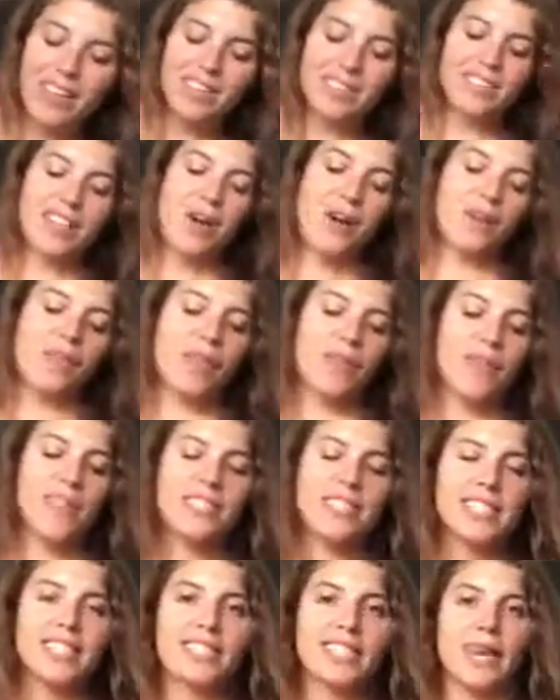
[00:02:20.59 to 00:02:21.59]
So the
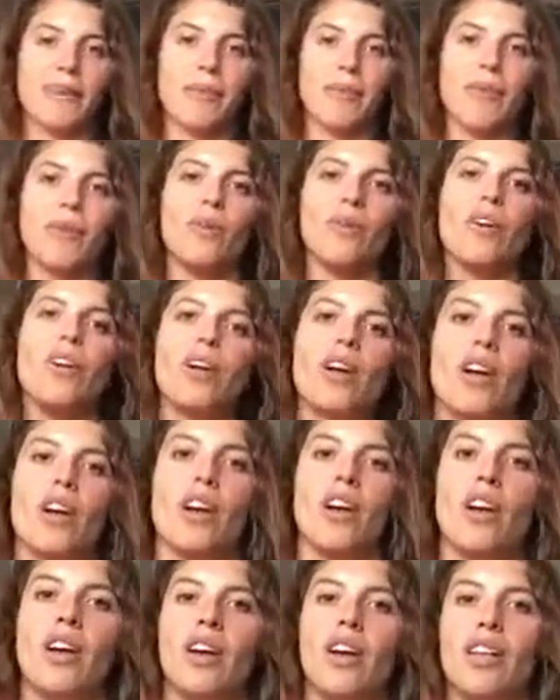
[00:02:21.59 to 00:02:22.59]
first example,
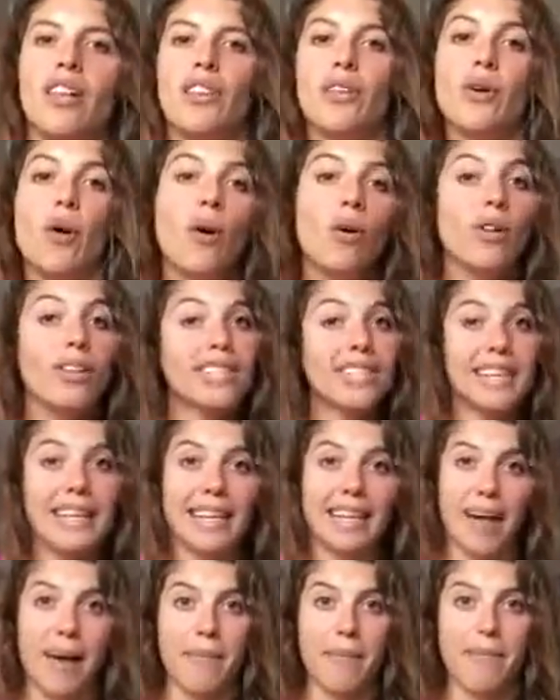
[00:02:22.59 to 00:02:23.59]
the goal is
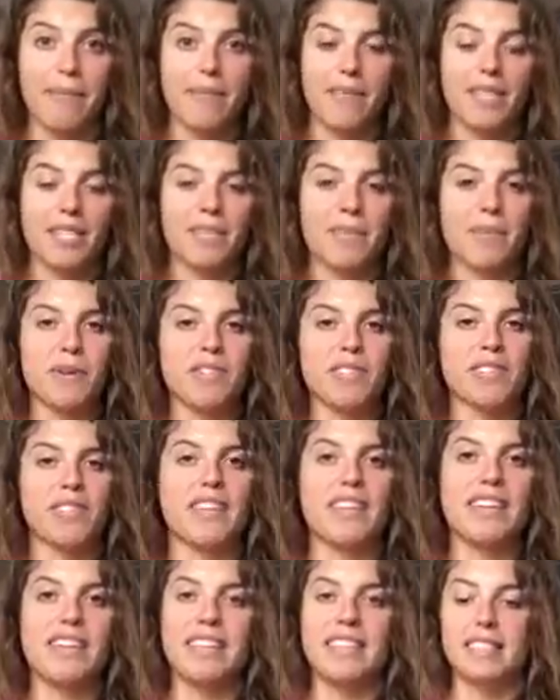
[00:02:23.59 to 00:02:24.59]
income. This
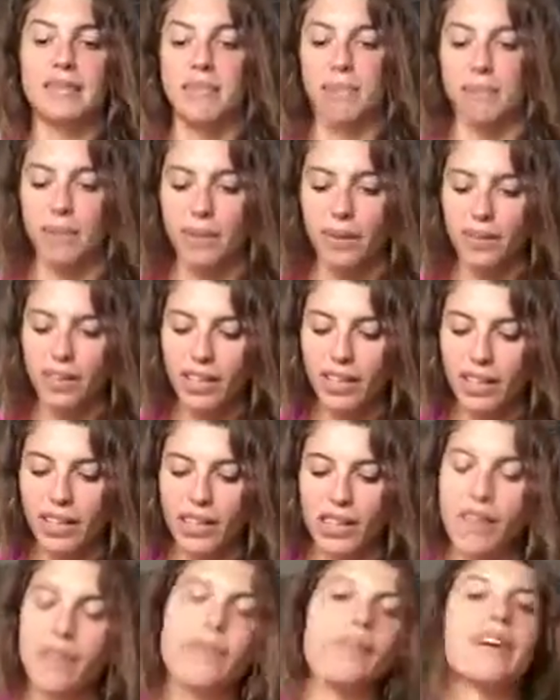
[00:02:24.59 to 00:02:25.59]
person is
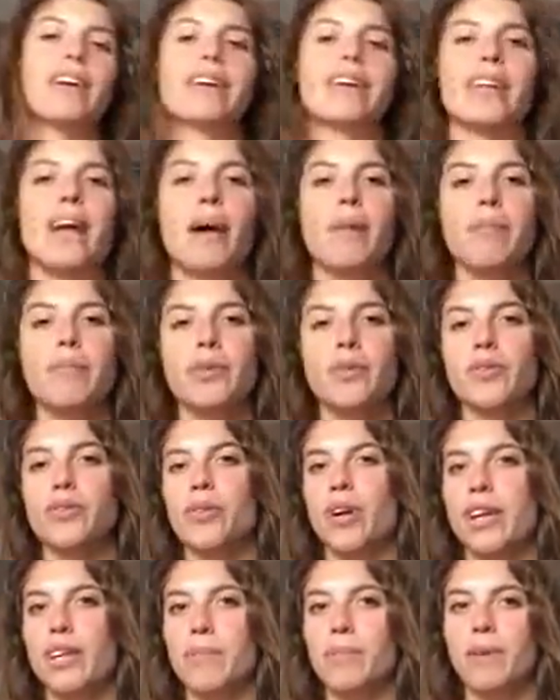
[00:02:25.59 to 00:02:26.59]
building for income. They're
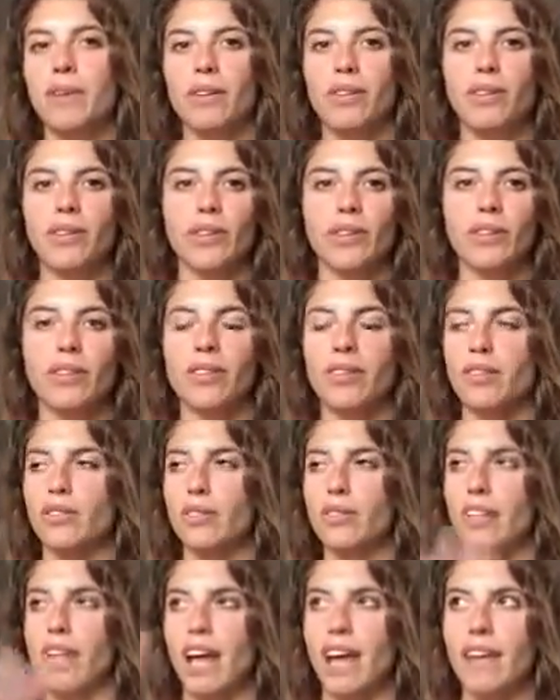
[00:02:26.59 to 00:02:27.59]
trying to build
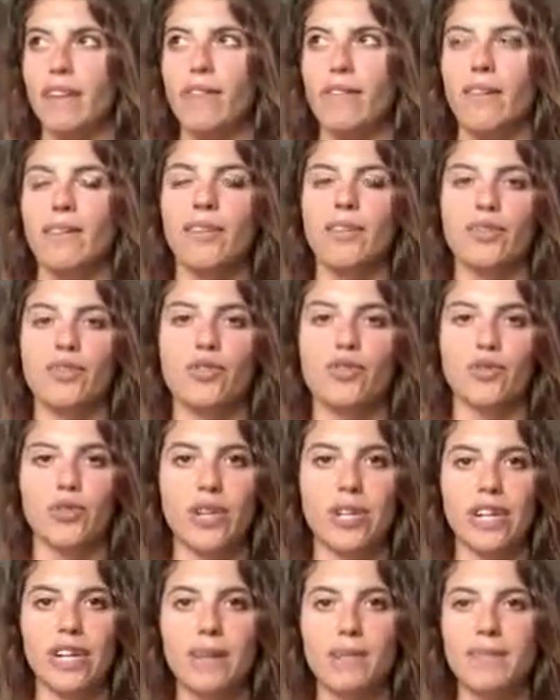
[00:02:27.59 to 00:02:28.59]
their life of their
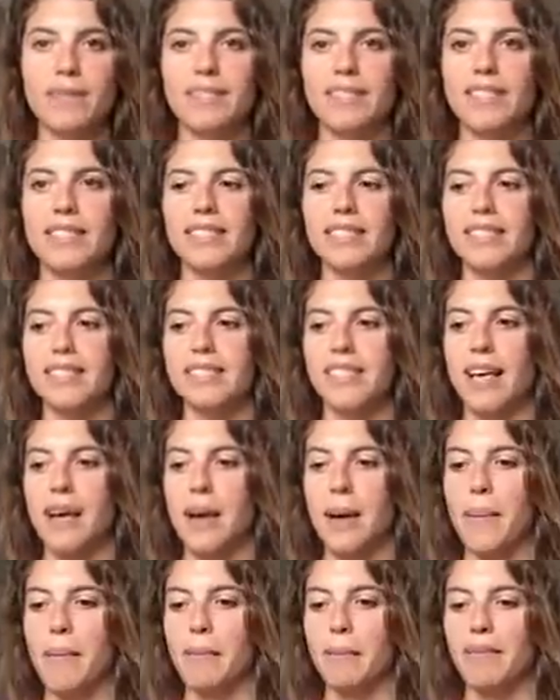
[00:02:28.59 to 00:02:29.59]
dreams, this
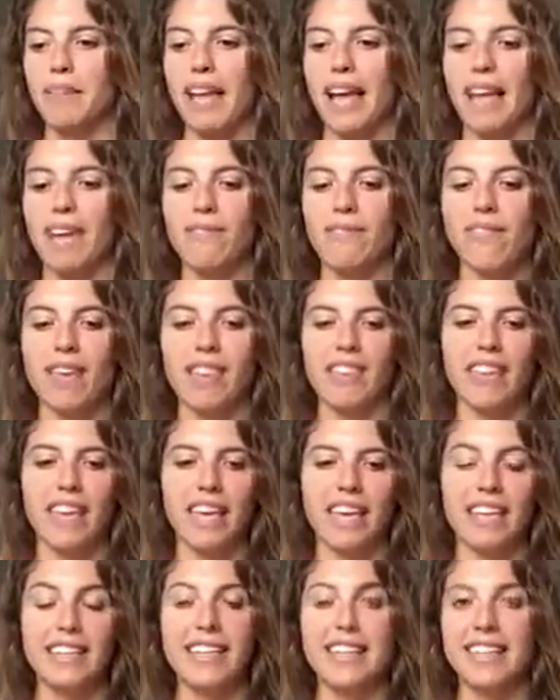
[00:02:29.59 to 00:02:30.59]
life that
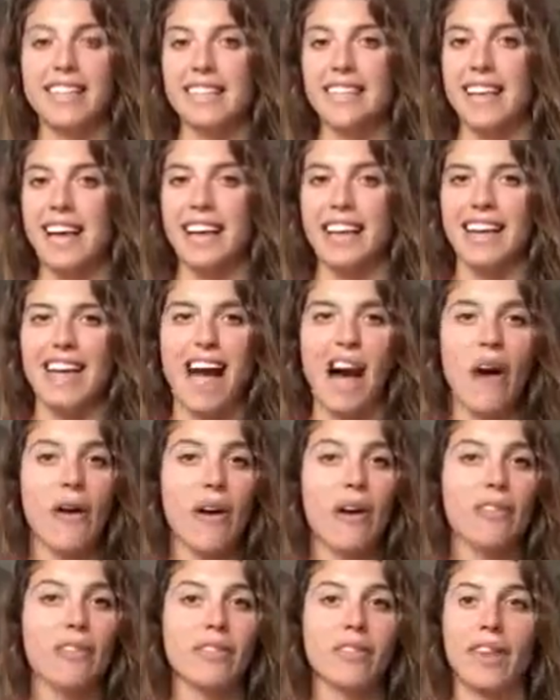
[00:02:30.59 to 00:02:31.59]
they can design it
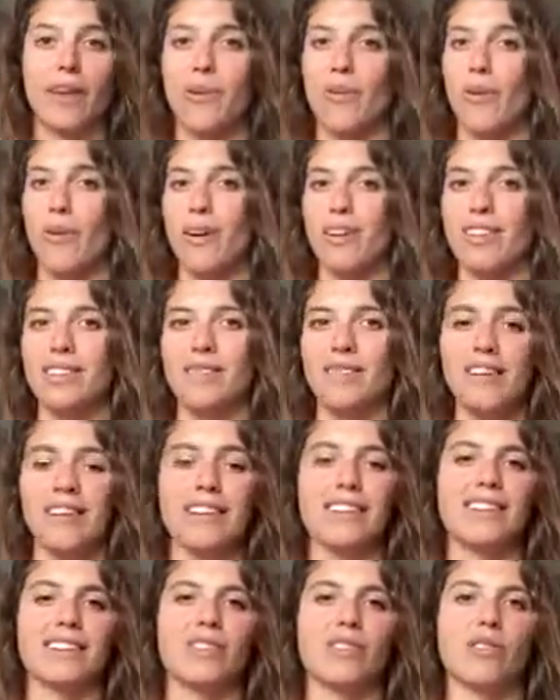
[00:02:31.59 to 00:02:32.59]
however they want,
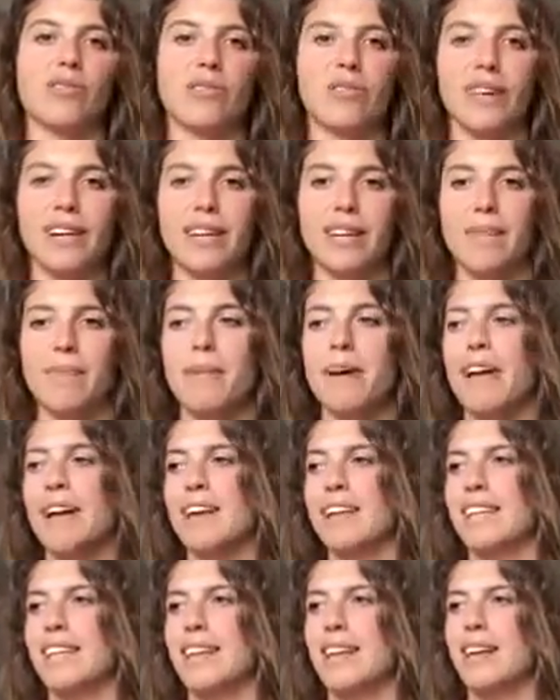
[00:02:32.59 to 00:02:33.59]
financial freedom,
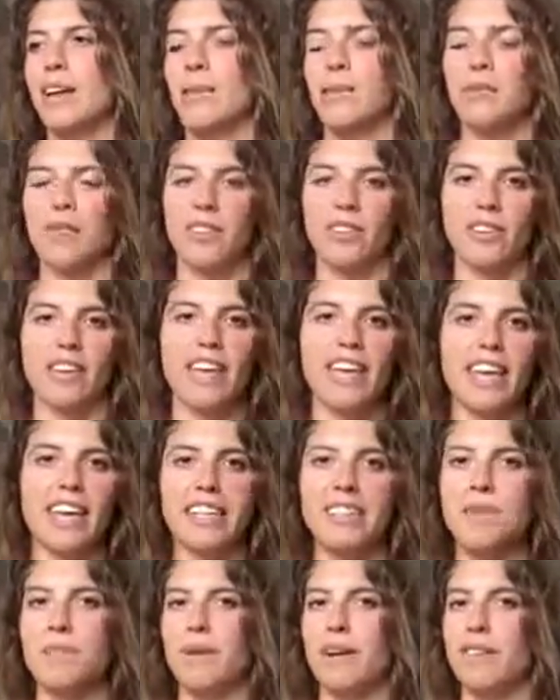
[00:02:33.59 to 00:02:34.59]
staying home with their
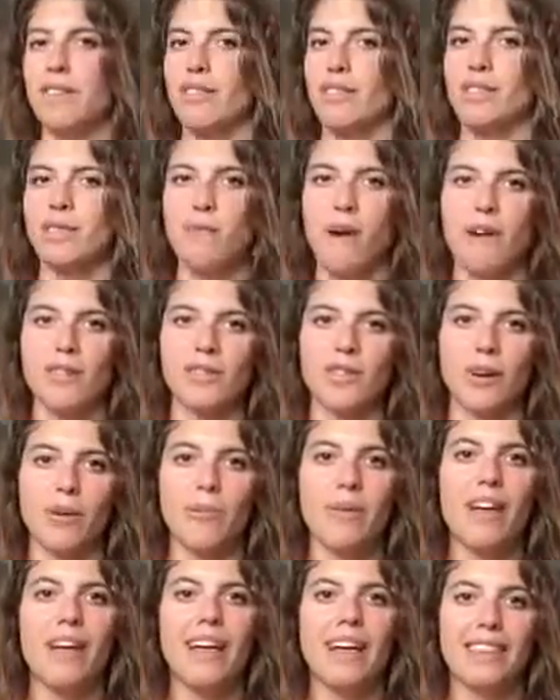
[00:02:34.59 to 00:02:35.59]
kids, bringing their spouse
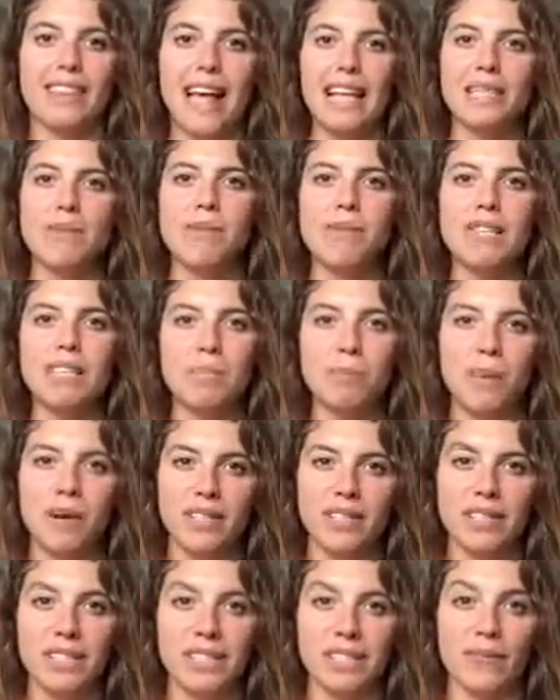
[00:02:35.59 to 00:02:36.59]
home. That's what this
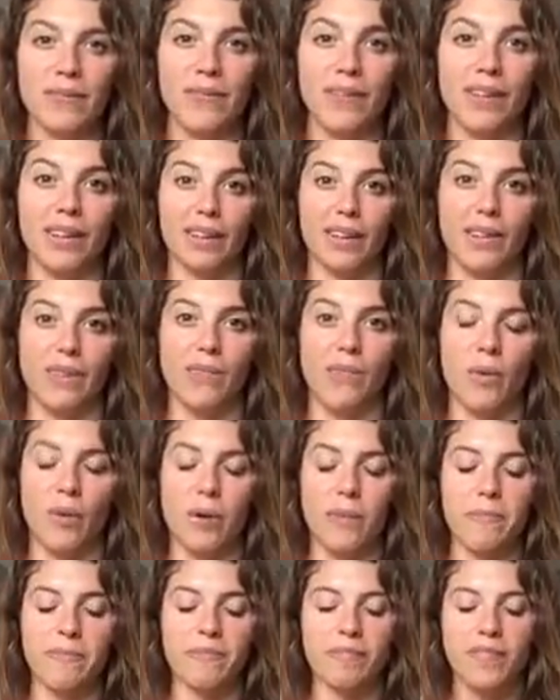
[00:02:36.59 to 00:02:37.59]
person is building
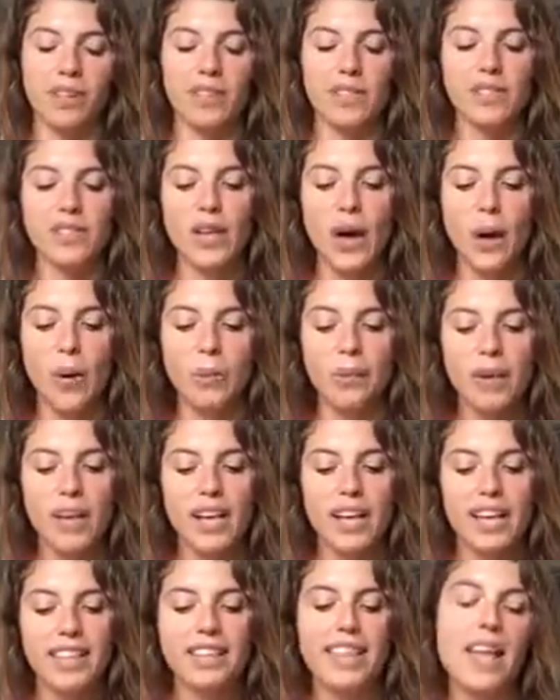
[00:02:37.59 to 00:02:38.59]
for. So
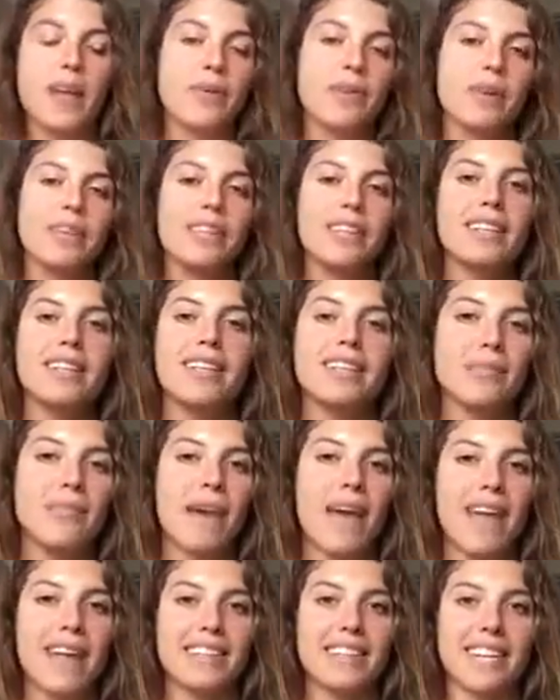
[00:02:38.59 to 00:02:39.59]
they really need to
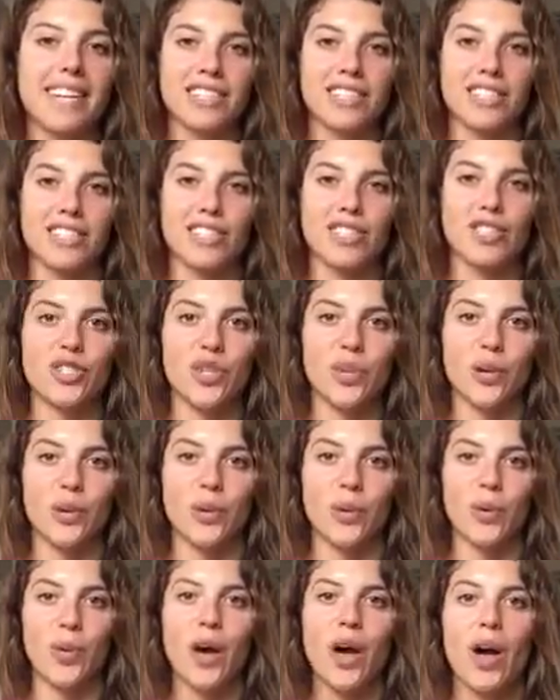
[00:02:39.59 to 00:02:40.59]
pay attention
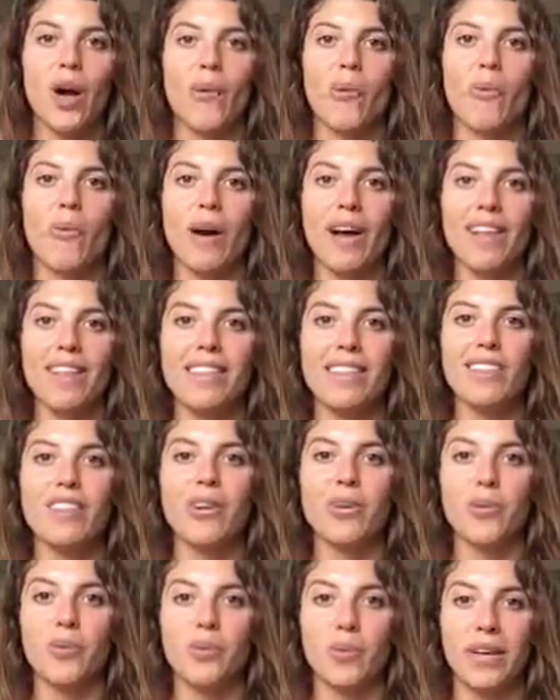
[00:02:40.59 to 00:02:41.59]
to what
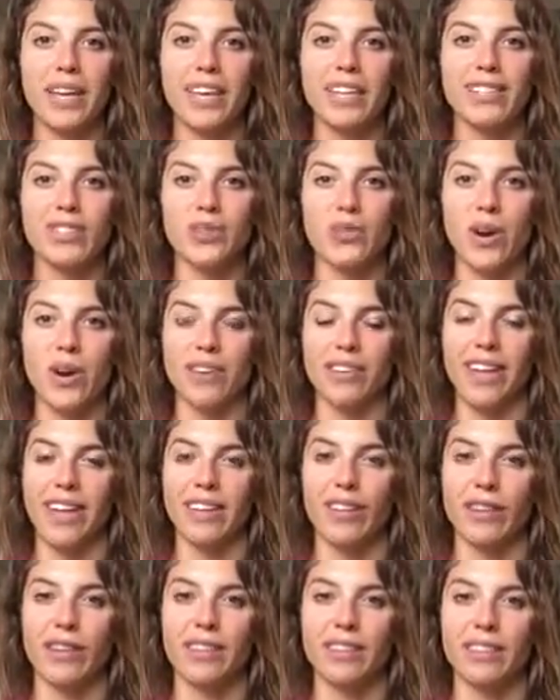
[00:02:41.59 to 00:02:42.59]
their weak and strong
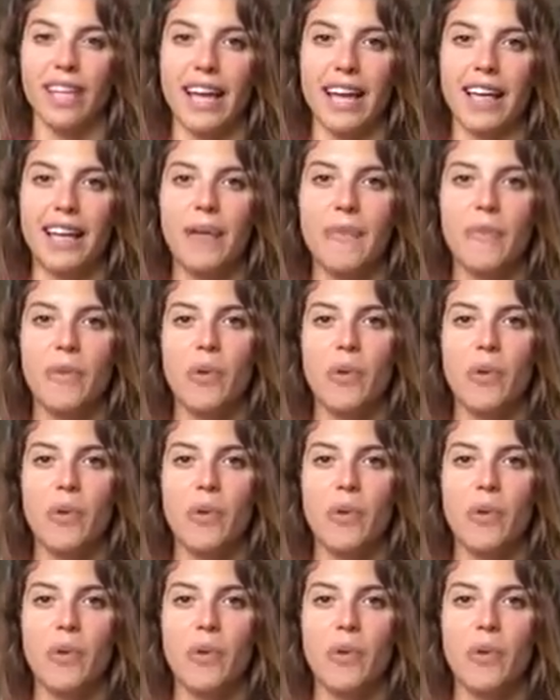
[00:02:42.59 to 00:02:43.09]
leg looks like.